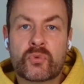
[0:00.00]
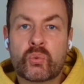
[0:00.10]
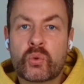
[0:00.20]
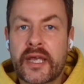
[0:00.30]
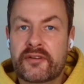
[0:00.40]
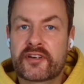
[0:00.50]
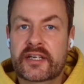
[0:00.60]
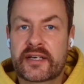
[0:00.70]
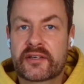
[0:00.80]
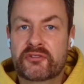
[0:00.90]
we have a
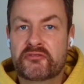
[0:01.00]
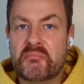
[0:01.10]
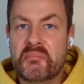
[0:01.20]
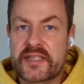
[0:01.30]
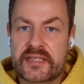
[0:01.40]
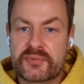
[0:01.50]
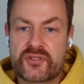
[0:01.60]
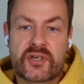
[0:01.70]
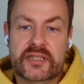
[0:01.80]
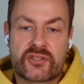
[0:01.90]
kind of messed up
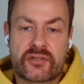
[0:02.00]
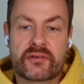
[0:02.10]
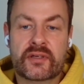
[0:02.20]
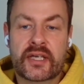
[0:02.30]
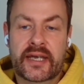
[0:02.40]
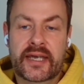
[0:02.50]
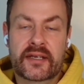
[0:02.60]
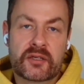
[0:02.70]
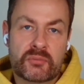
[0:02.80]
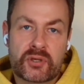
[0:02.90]
structure. And
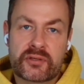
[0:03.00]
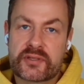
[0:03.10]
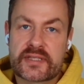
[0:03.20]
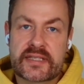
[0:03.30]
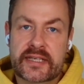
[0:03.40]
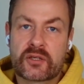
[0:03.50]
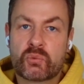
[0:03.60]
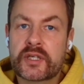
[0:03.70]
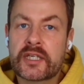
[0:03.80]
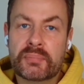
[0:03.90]
in a moderate stack,
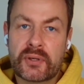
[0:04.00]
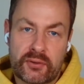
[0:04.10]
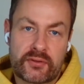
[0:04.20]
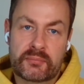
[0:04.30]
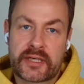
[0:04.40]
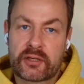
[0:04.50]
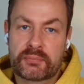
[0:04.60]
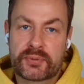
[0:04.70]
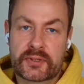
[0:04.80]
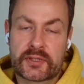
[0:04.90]
we need both, in my
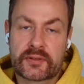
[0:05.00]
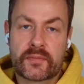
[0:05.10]
opinion.